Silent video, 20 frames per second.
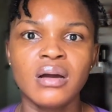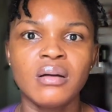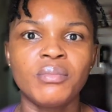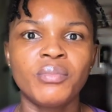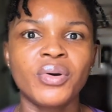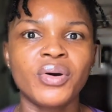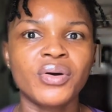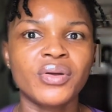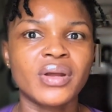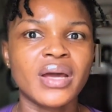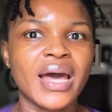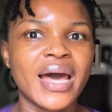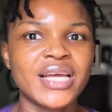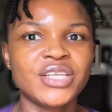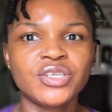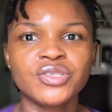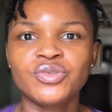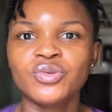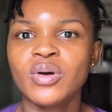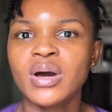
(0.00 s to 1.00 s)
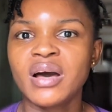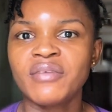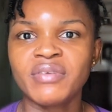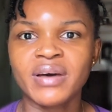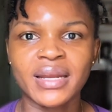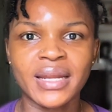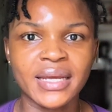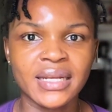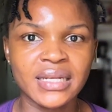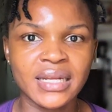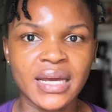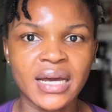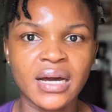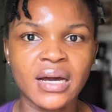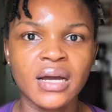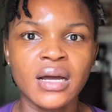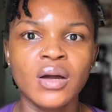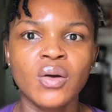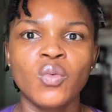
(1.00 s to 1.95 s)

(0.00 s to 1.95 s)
but I just don't have an idea